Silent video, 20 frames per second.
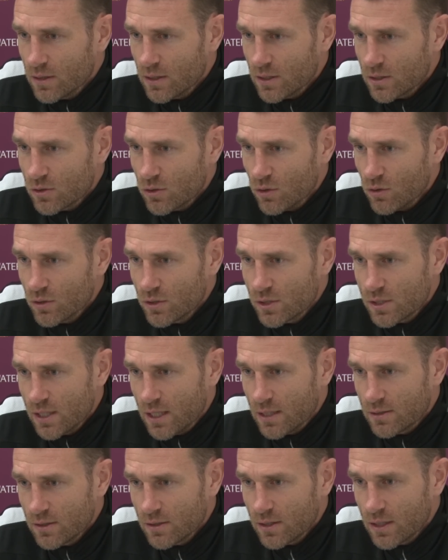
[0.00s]
at all on
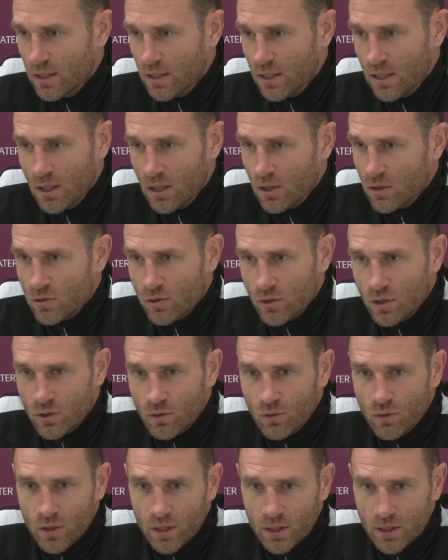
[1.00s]
Saturday. So you
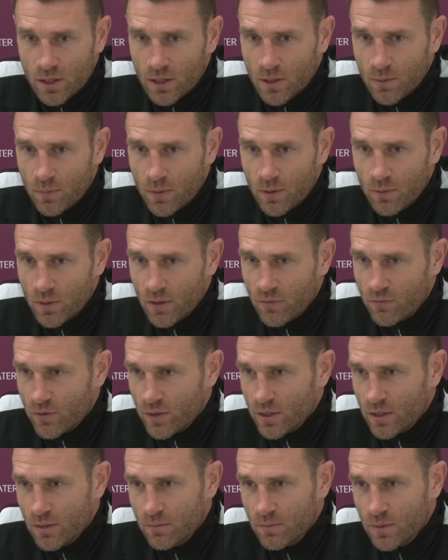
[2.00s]
go there, you can play with
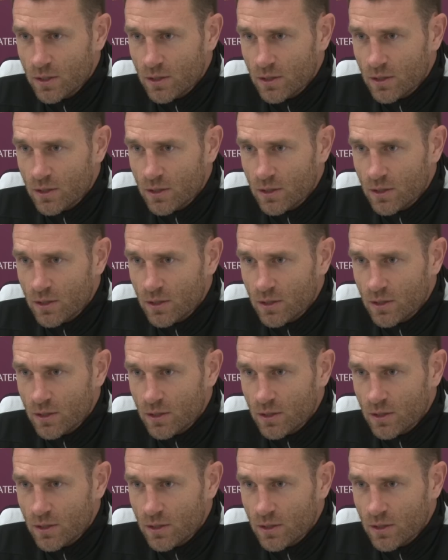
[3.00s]
freedom,